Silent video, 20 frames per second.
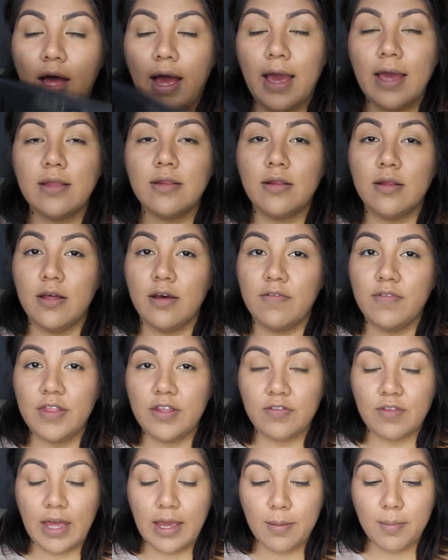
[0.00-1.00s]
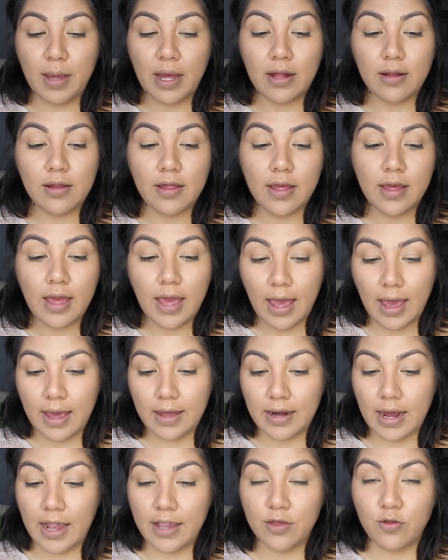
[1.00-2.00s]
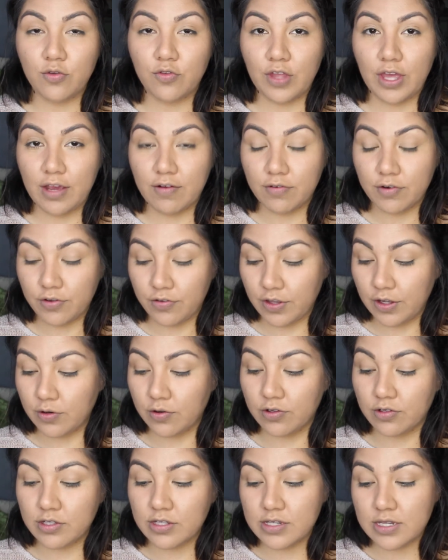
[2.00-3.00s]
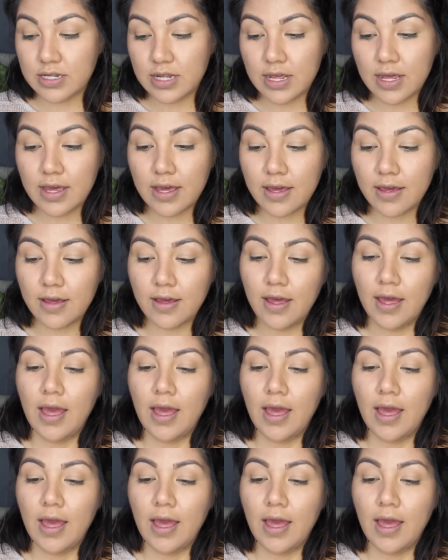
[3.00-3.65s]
I love this eye palette and I use it every single day.